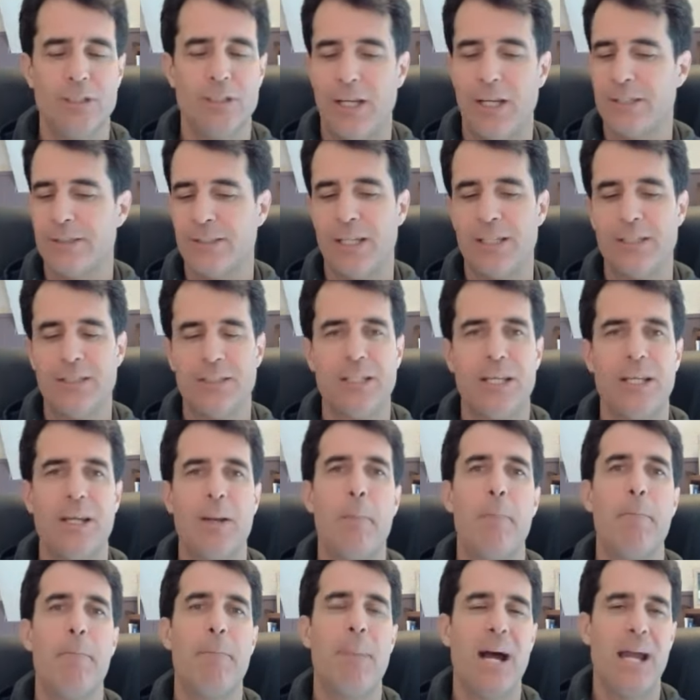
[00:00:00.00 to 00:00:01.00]
As I
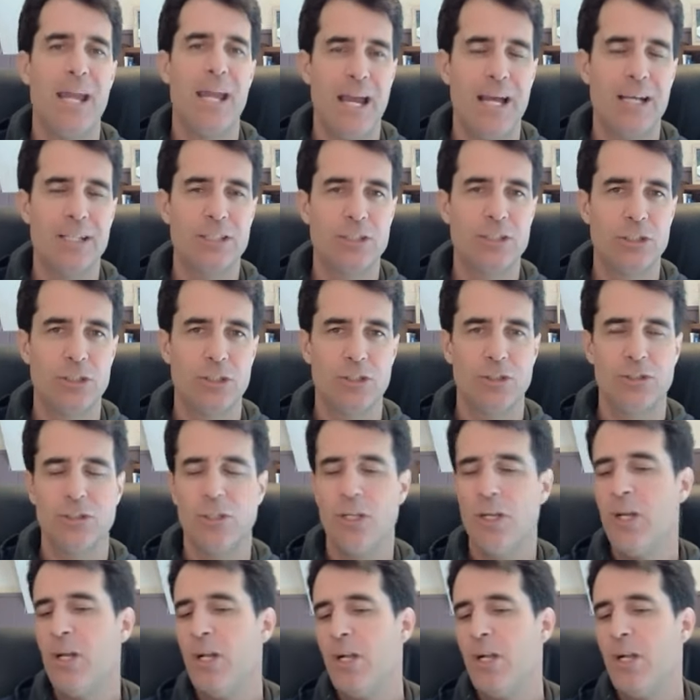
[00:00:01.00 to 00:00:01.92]
said, my actions,